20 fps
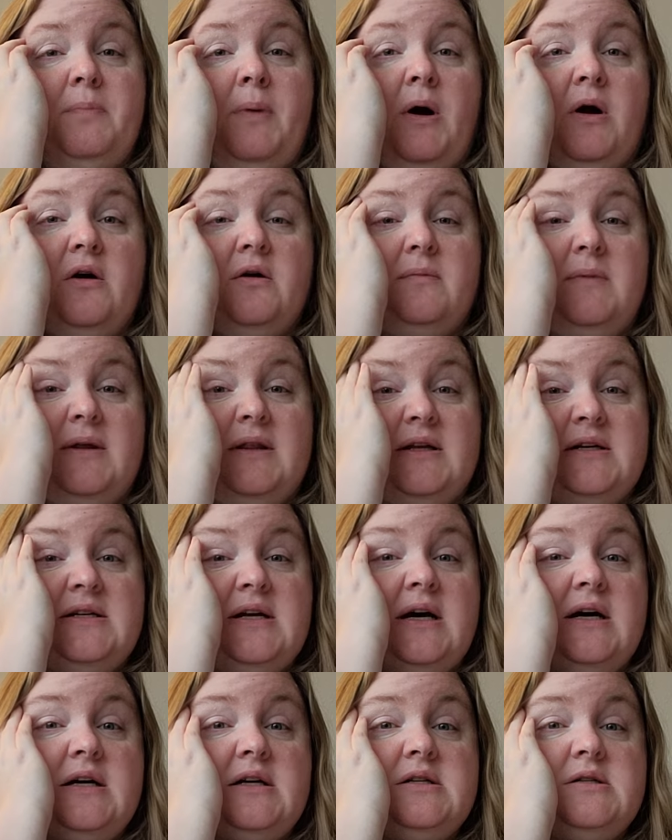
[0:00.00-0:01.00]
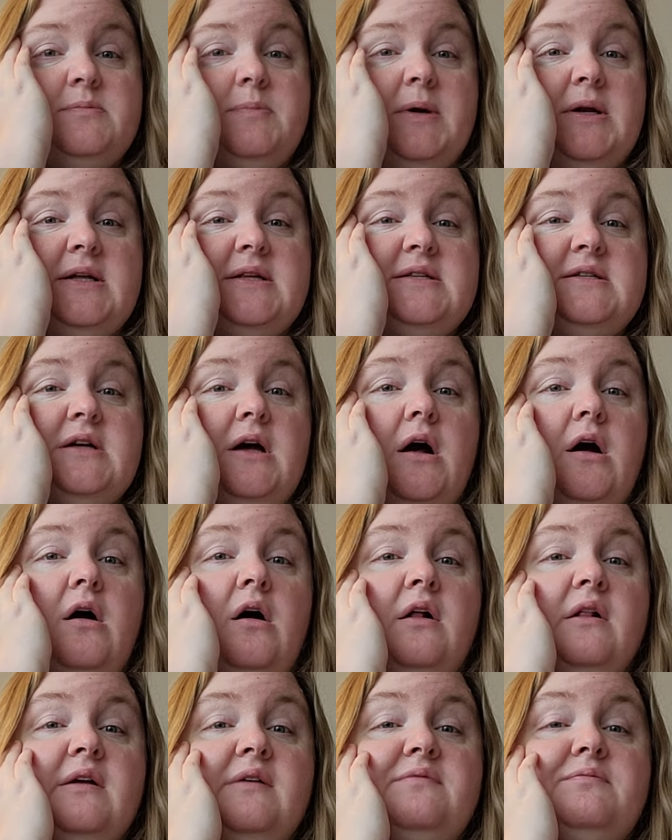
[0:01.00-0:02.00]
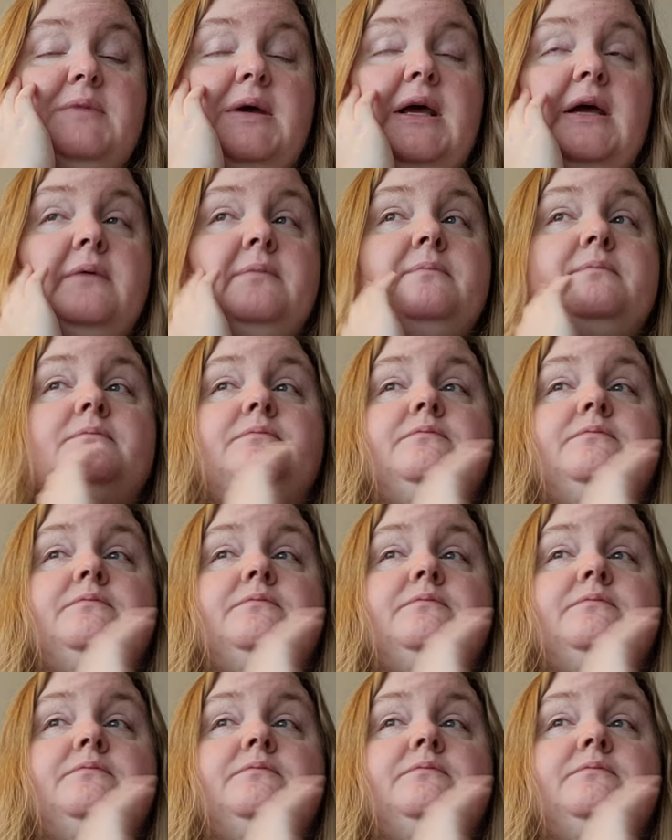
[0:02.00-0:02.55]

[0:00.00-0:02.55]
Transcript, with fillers: part of me that does, but it's not all of me.